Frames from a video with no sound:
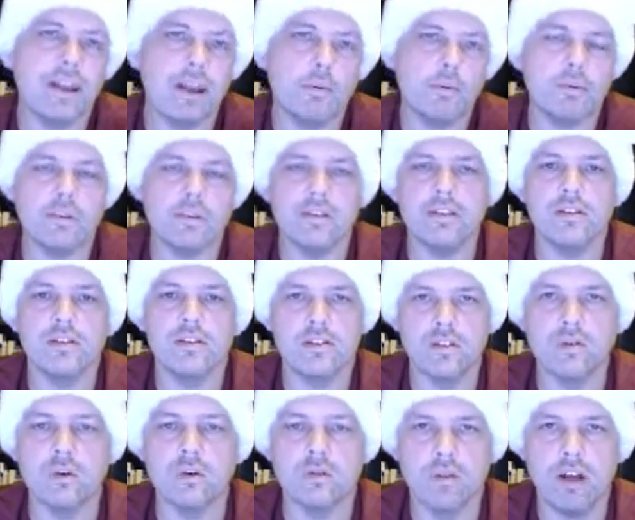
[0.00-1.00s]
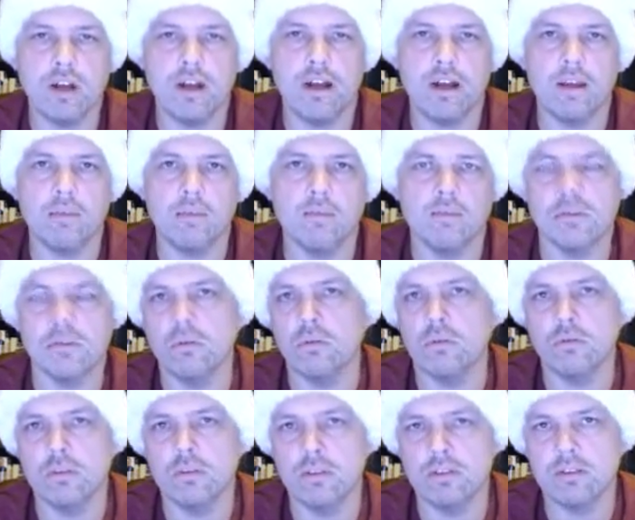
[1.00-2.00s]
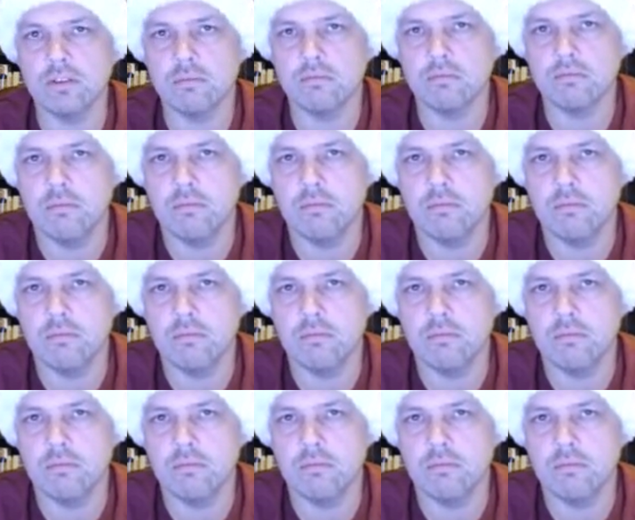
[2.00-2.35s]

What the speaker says: happen in zero time. So it